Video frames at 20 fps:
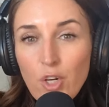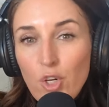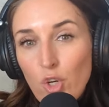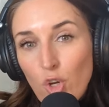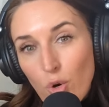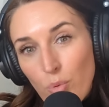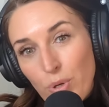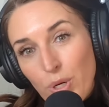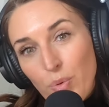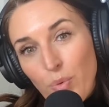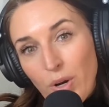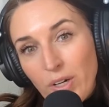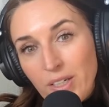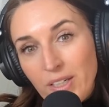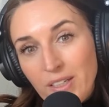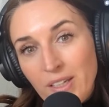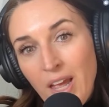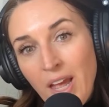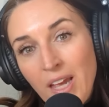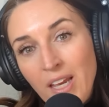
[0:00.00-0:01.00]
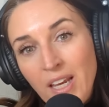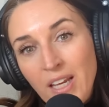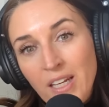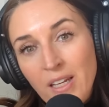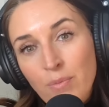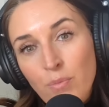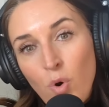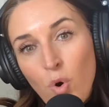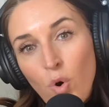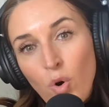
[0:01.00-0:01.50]
Nobody wanted cake
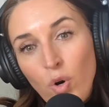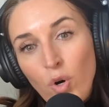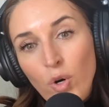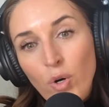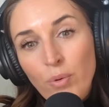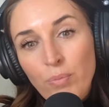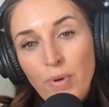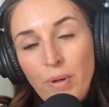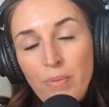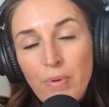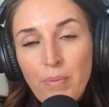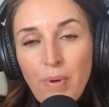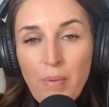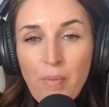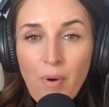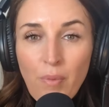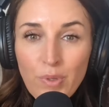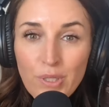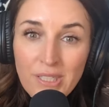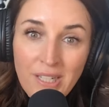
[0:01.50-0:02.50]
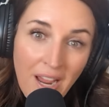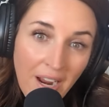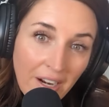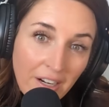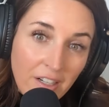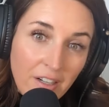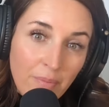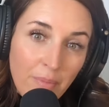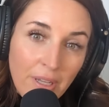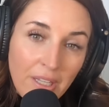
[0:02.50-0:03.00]
anymore. Maybe my mom was
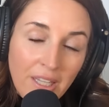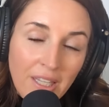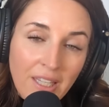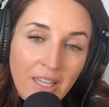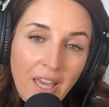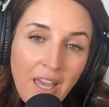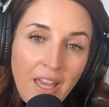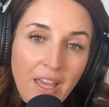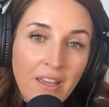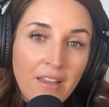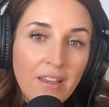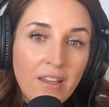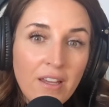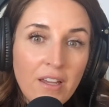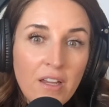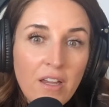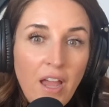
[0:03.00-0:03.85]
tired of making cake.